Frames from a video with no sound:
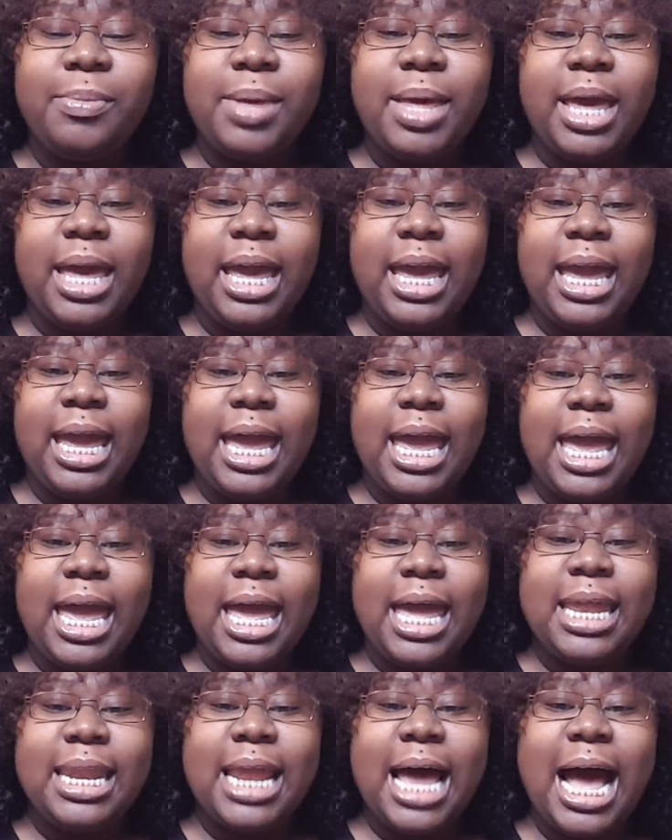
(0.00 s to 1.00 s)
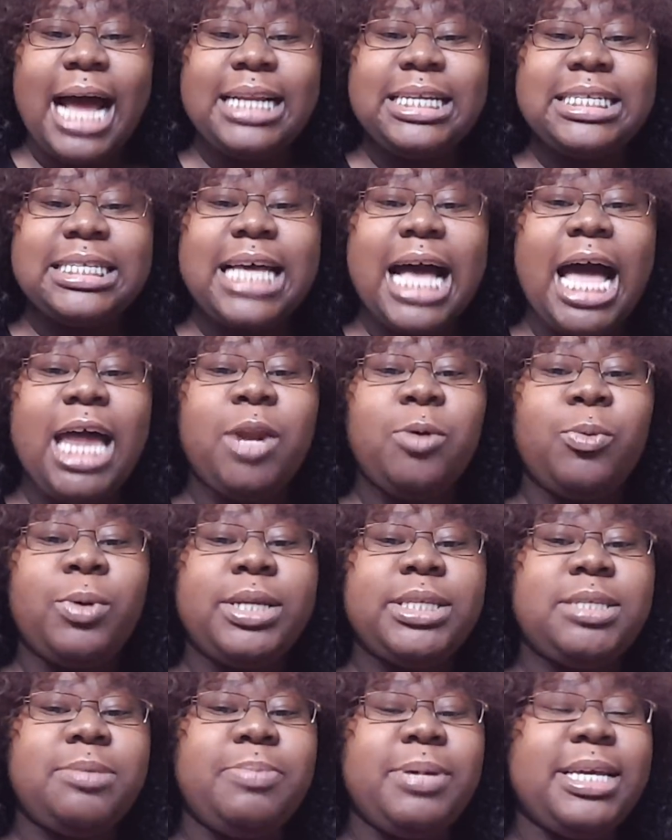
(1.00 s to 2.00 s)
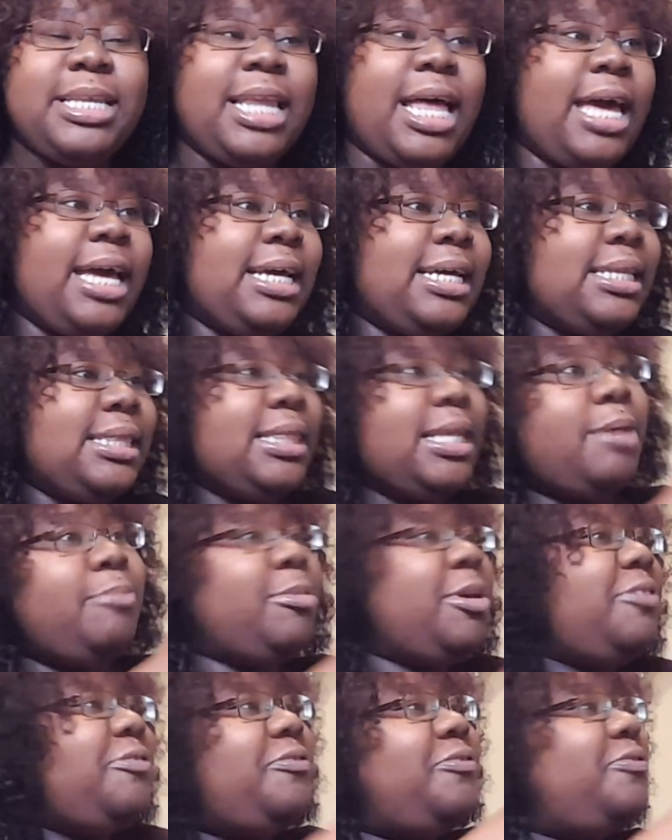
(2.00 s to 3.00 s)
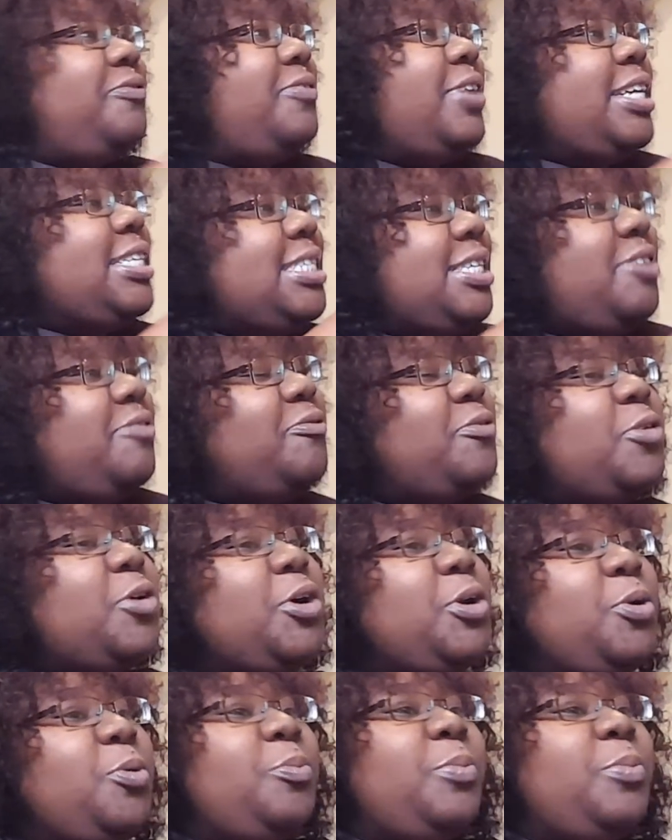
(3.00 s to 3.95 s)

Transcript: And I just kind of wanted to be like, let me fix it for you.